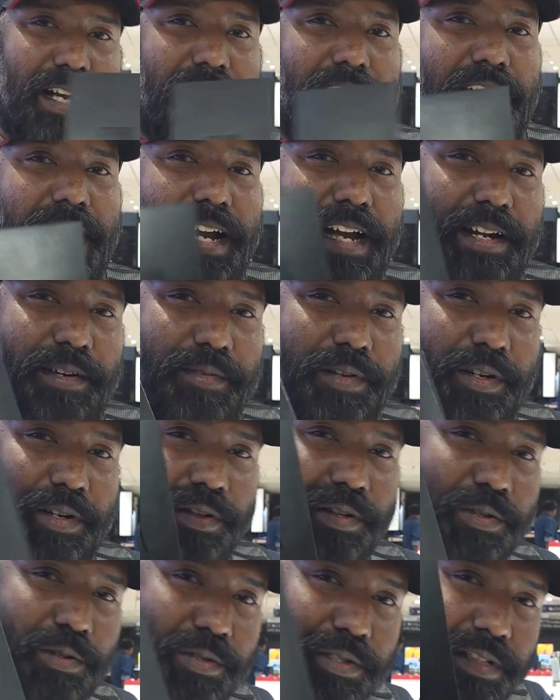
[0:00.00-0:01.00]
and we're going
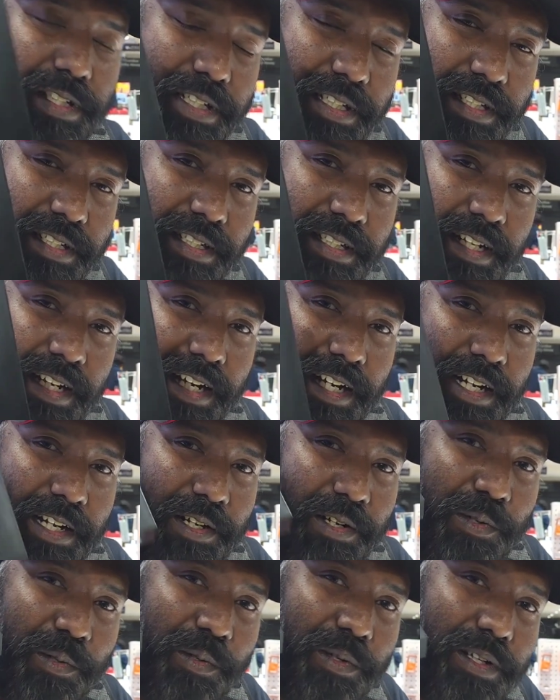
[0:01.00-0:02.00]
to use this
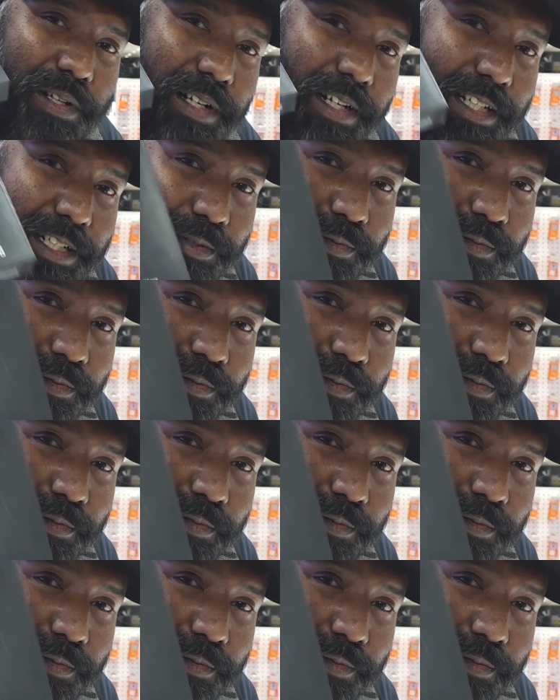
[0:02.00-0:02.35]
to its